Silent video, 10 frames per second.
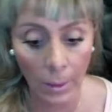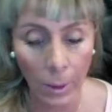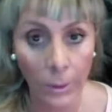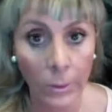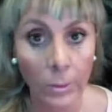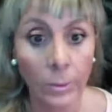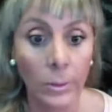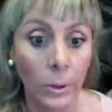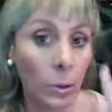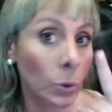1, 2,
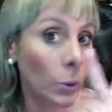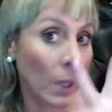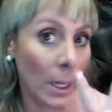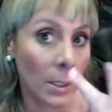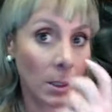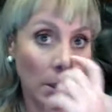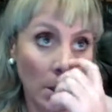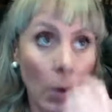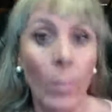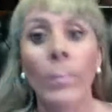2 days.
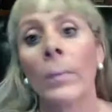So